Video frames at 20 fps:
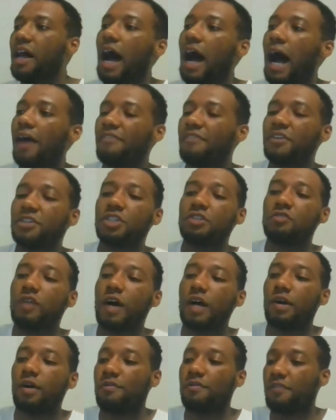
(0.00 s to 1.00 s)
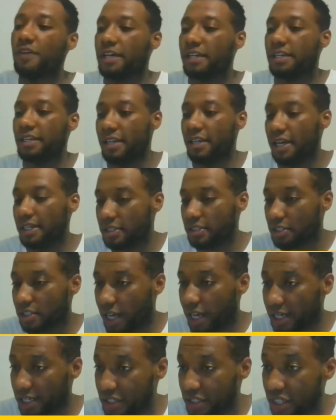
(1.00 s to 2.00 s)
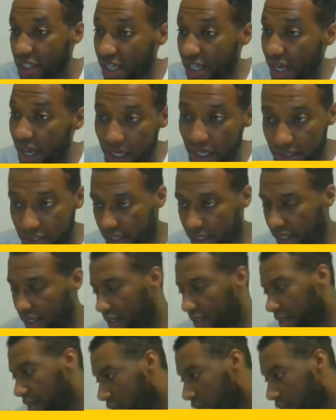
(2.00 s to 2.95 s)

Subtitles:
I think she ran off and started seeing her ex again, innit?